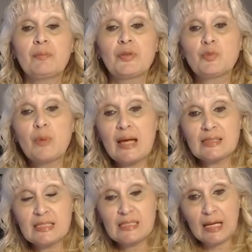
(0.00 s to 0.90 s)
But the rest,
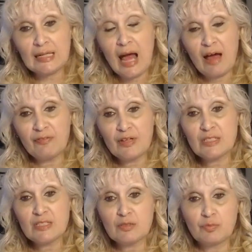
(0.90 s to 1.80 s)
the second half
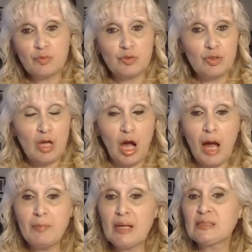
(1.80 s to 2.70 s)
is,
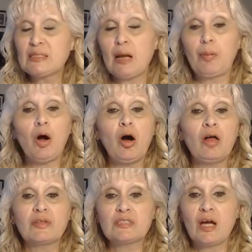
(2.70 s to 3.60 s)
I mix it up
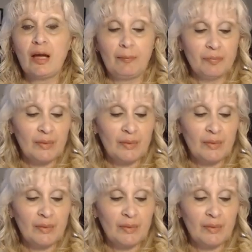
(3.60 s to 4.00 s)
all the time.